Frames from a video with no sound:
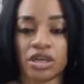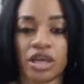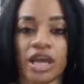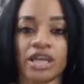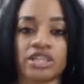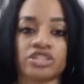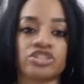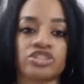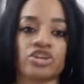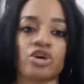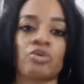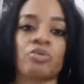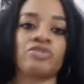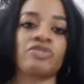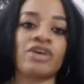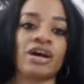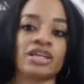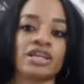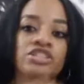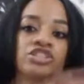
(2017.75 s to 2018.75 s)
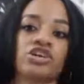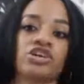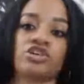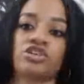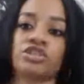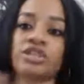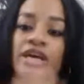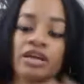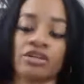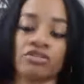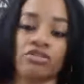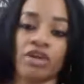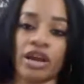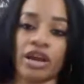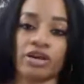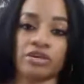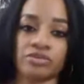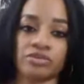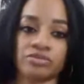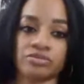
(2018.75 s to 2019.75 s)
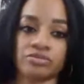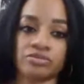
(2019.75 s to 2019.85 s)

And so we've got to turn that around,